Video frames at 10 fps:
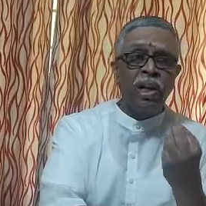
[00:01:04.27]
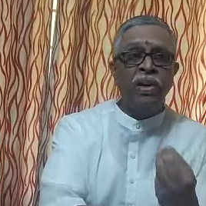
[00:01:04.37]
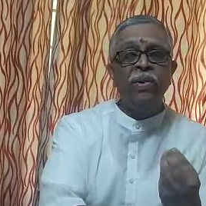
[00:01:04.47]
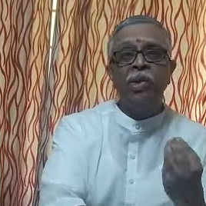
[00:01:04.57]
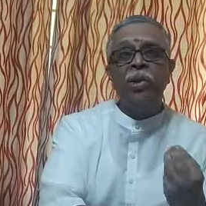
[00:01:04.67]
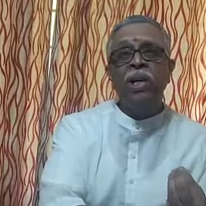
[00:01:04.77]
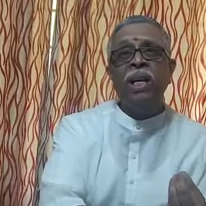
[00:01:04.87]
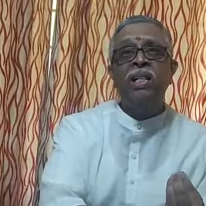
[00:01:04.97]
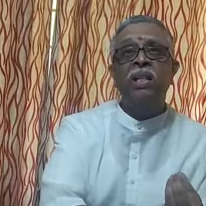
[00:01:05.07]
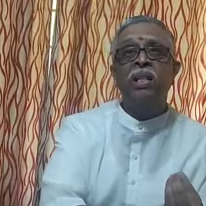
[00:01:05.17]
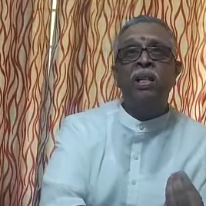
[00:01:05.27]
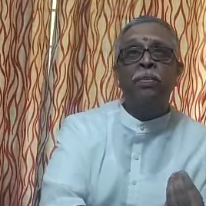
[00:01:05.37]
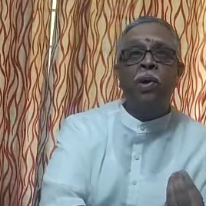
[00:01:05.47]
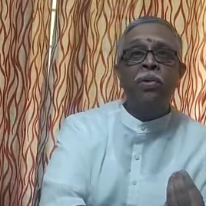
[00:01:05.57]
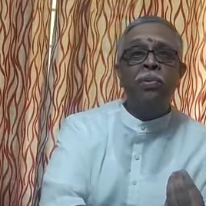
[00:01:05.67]
individually take certain
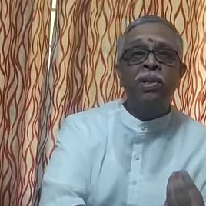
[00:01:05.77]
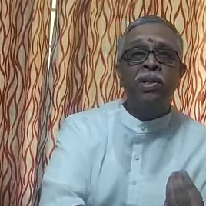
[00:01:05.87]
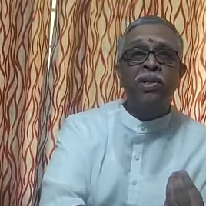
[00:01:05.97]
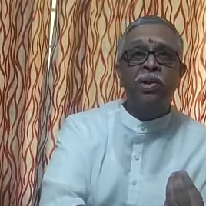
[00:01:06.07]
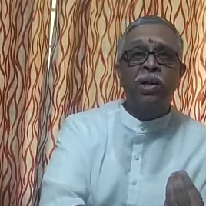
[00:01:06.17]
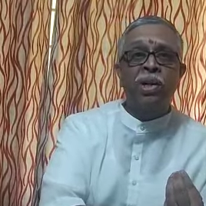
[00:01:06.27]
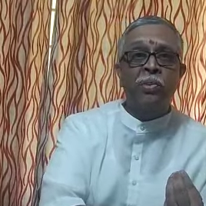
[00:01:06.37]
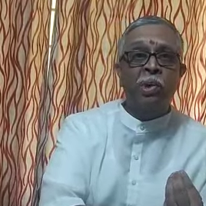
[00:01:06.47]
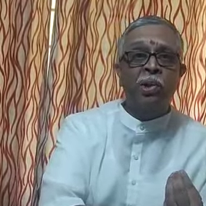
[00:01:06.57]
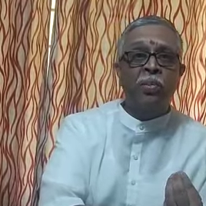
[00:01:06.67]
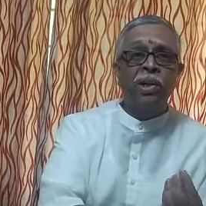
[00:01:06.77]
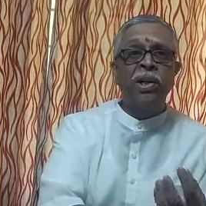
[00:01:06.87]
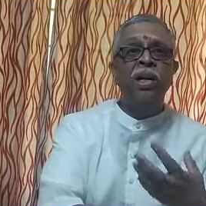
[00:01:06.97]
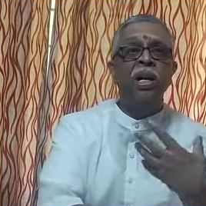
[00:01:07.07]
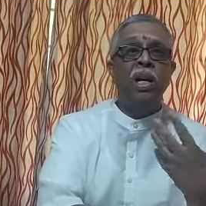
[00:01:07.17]
amount of personal social
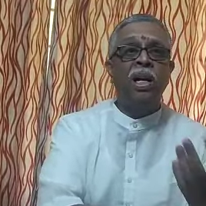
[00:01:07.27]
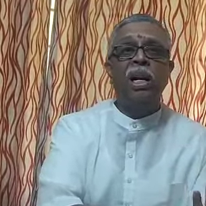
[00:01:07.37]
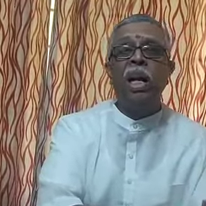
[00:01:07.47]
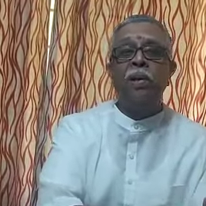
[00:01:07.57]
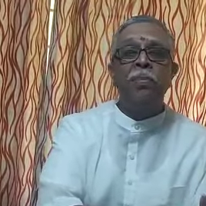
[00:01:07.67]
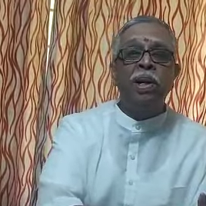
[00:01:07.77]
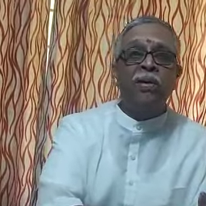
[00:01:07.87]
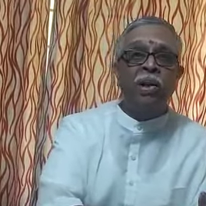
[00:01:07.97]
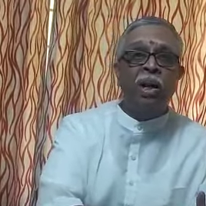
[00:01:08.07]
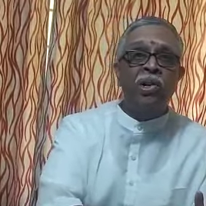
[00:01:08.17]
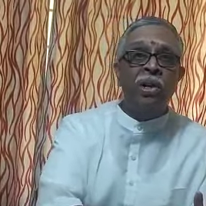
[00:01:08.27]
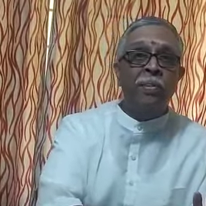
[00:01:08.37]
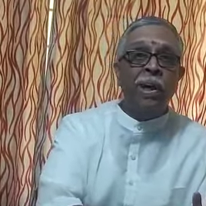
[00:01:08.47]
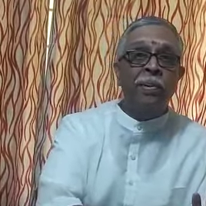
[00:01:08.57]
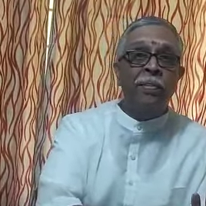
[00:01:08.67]
responsibility and help in our country
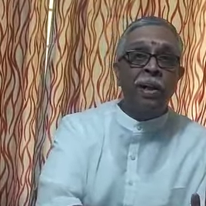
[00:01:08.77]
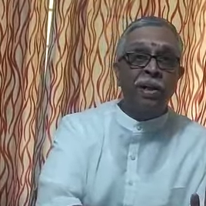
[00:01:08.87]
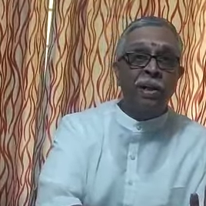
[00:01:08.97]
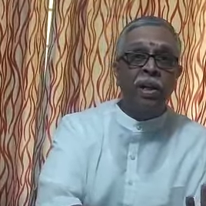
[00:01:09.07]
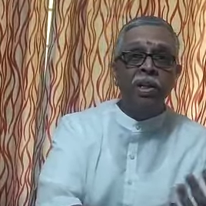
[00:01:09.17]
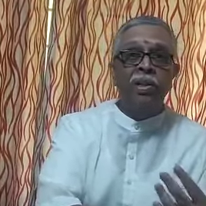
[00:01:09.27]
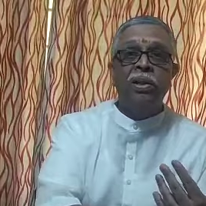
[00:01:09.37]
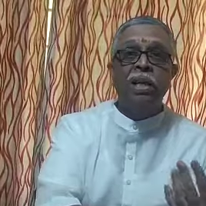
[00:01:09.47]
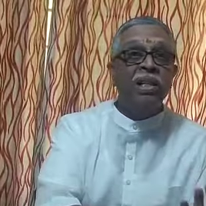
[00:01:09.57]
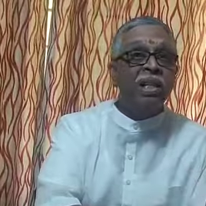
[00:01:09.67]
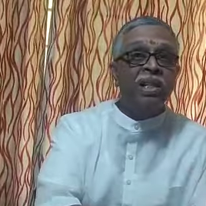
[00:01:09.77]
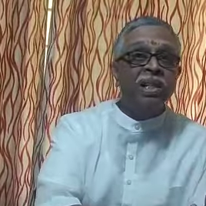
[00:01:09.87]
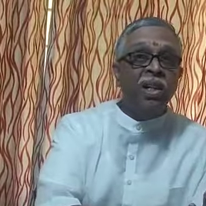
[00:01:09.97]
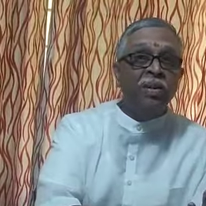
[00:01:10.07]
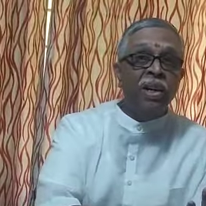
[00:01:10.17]
becoming better. So that's the
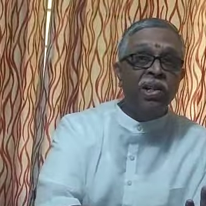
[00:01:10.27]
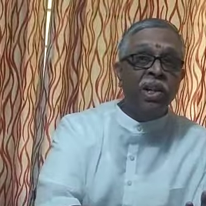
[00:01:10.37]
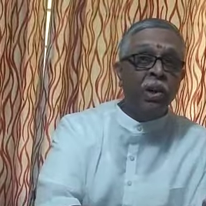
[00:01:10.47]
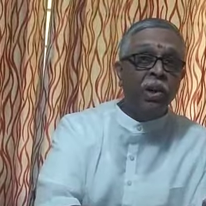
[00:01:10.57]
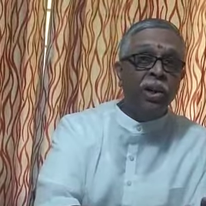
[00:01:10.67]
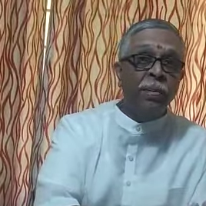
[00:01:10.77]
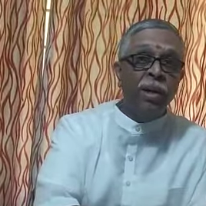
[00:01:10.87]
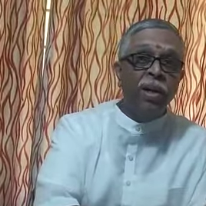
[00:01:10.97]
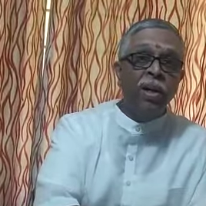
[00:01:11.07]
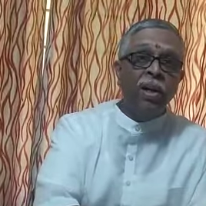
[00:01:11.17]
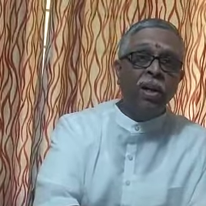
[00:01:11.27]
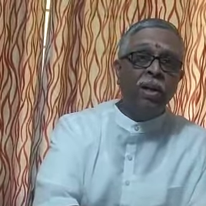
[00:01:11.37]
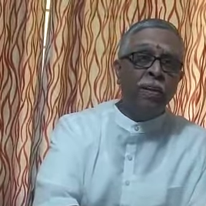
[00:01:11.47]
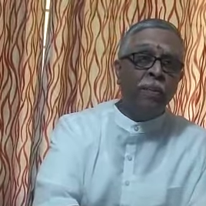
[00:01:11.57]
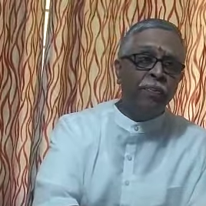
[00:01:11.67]
reason that we are actually talking about.
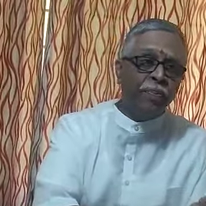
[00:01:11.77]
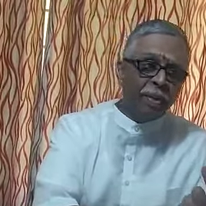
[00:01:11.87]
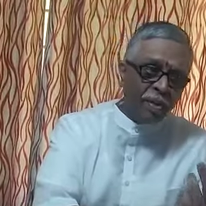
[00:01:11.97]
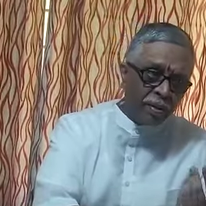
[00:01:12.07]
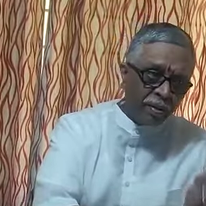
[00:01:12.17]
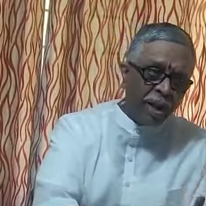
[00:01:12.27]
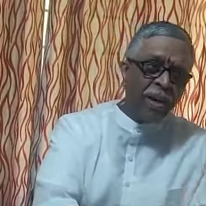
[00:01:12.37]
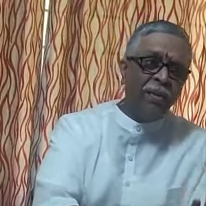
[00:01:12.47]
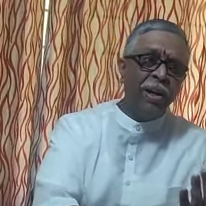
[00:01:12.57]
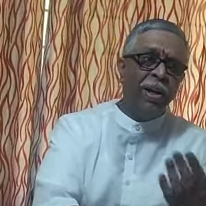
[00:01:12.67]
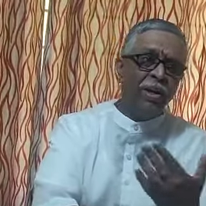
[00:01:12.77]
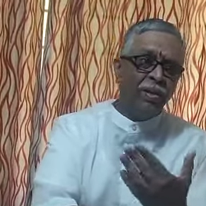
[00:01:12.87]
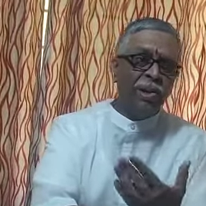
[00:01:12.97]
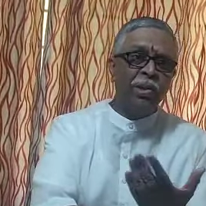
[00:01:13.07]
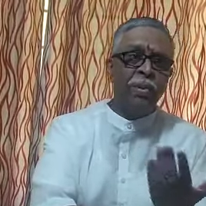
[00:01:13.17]

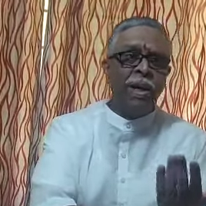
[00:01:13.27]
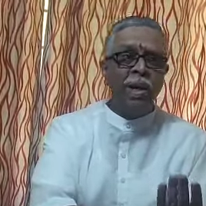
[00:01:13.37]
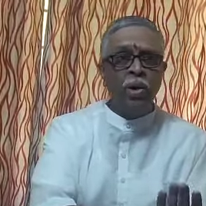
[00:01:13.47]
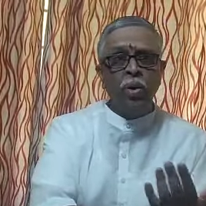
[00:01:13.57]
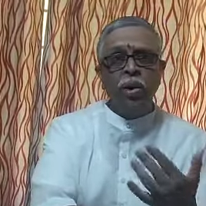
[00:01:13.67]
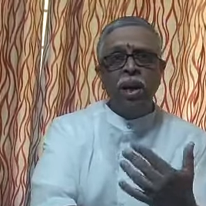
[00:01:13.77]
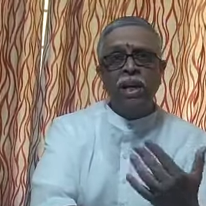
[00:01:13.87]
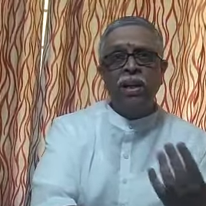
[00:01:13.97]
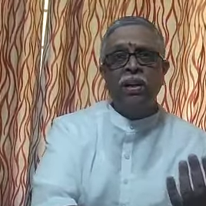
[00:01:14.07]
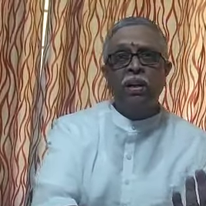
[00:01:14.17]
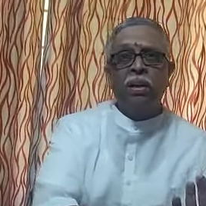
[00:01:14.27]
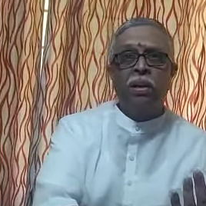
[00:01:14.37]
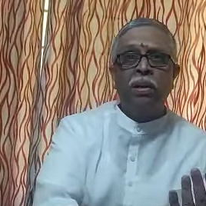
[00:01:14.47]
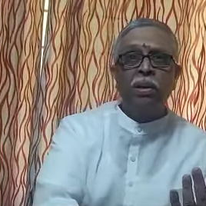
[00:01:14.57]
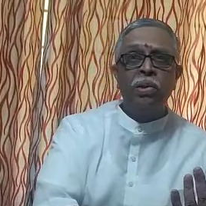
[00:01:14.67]
This may look like
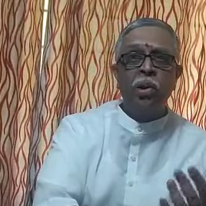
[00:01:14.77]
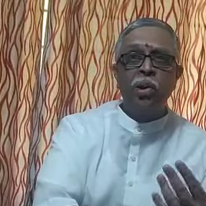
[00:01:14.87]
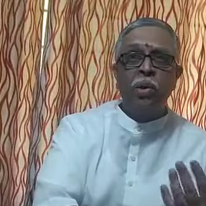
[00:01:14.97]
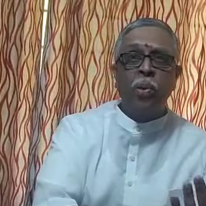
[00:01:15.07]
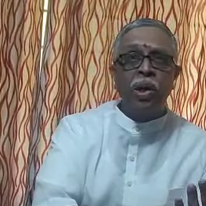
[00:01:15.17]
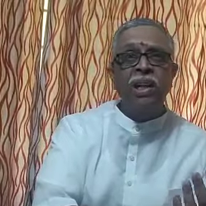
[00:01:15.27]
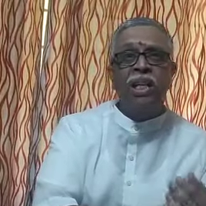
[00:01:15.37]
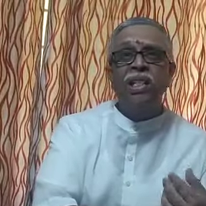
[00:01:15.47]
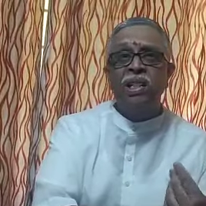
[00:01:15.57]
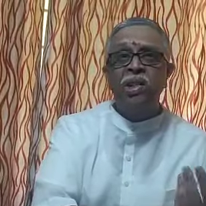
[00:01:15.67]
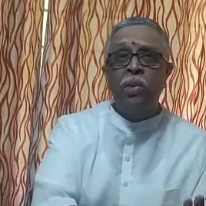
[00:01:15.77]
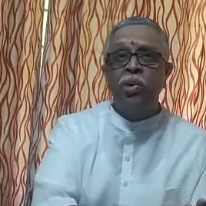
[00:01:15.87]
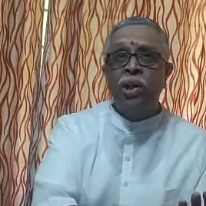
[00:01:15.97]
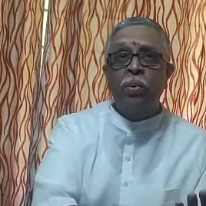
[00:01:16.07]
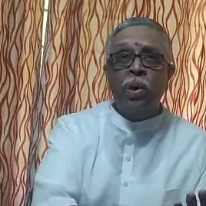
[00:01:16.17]
social work. Yes, it is
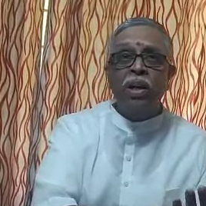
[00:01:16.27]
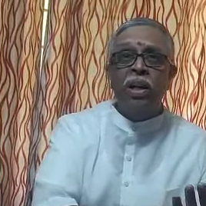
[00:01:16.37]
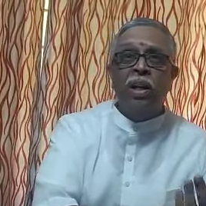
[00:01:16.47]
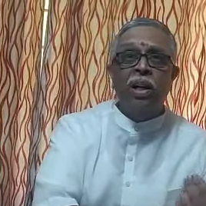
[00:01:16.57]
social work.